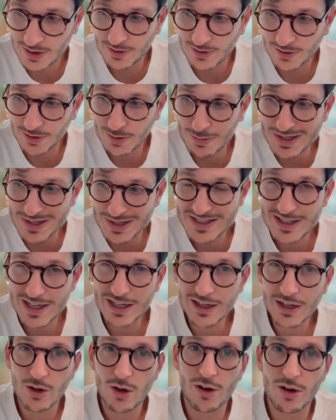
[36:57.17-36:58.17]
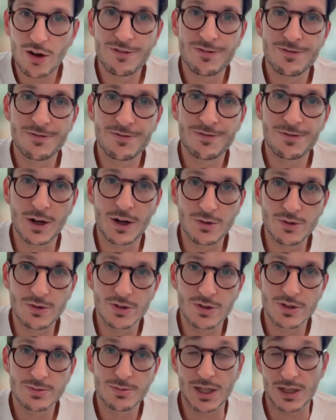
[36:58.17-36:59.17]
mistake a lot of
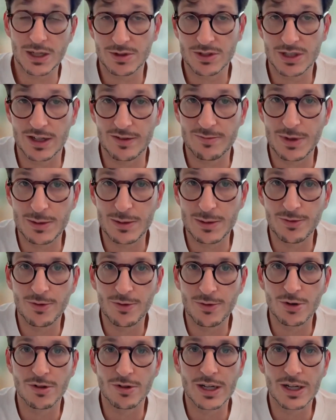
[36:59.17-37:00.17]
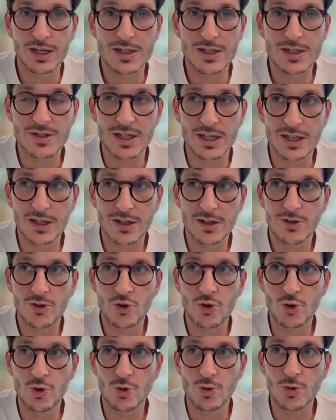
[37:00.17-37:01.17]
founders make, which I've made before, right, is like
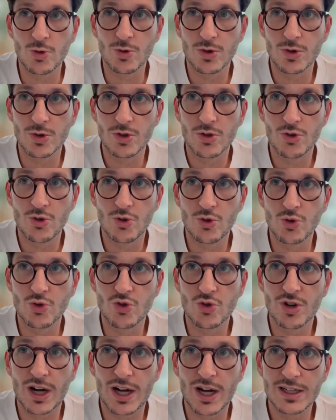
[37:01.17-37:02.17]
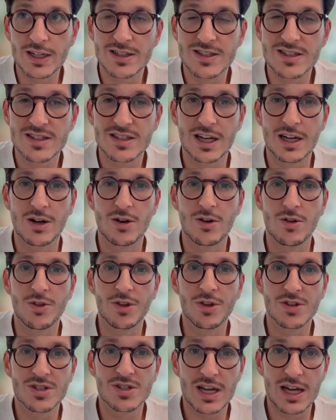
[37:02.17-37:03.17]
you try and sell
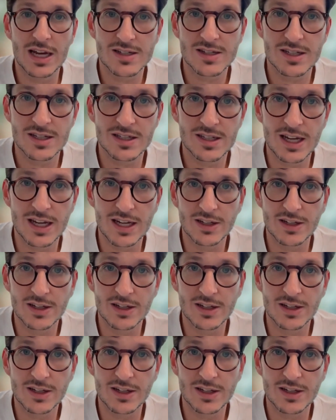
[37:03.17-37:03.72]
the sexy